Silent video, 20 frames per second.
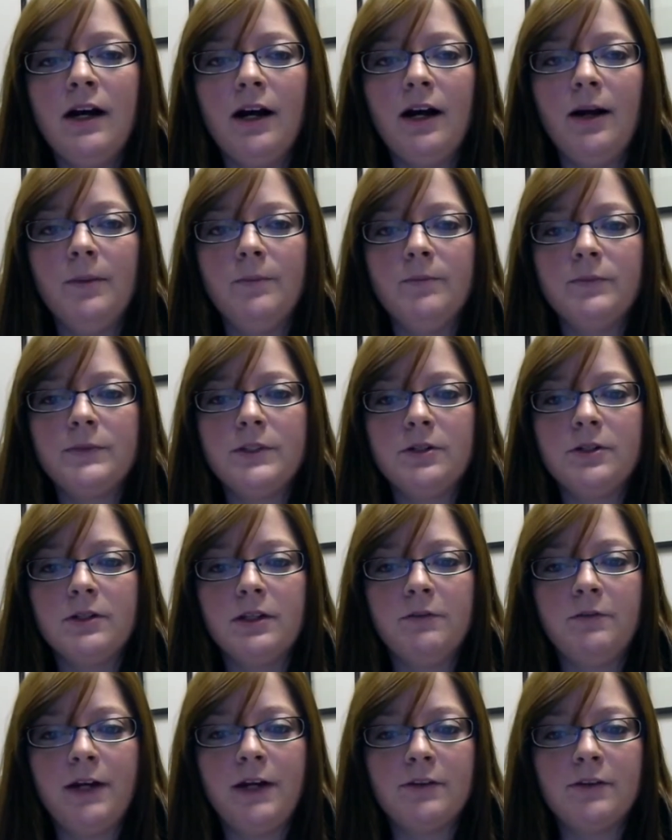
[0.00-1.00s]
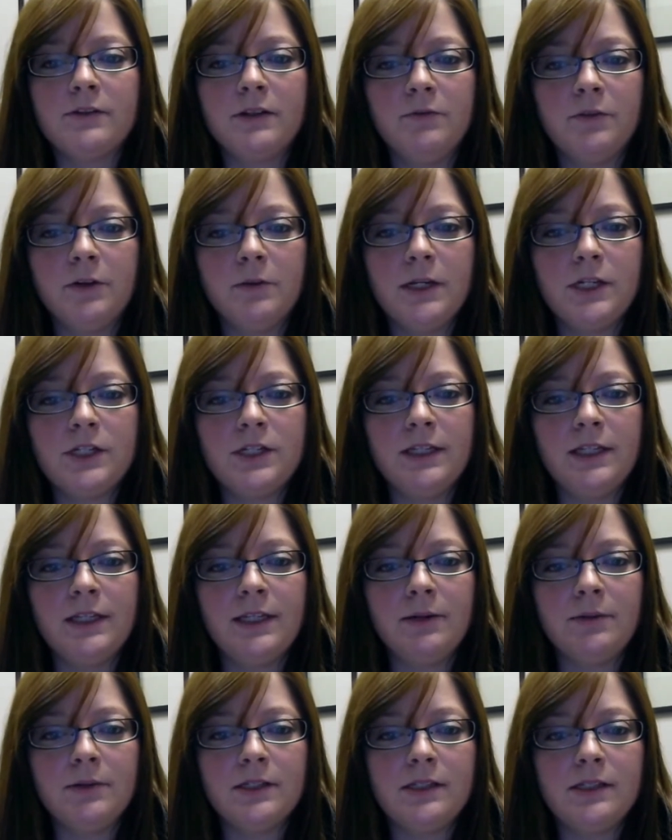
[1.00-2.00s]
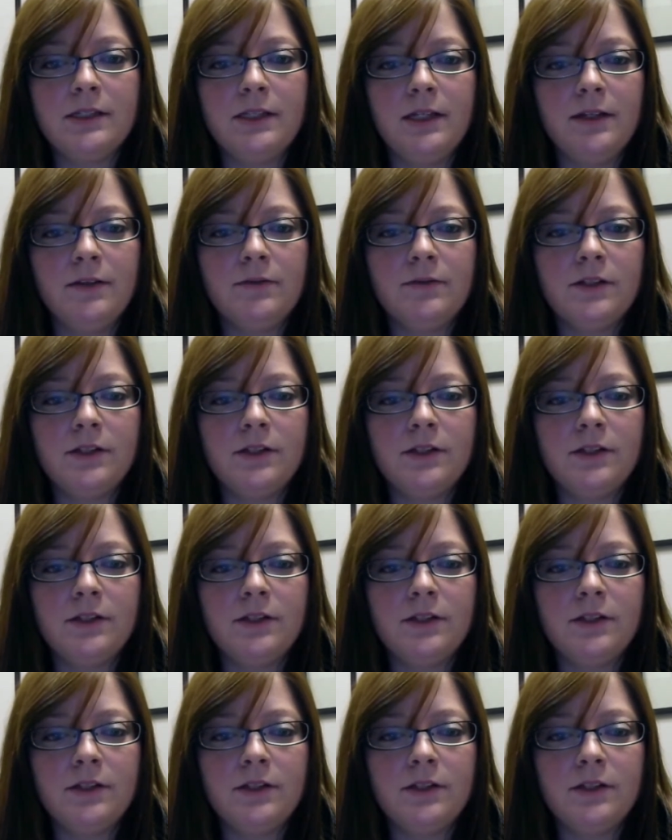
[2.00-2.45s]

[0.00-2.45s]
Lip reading: due to the FAFSA information that they received.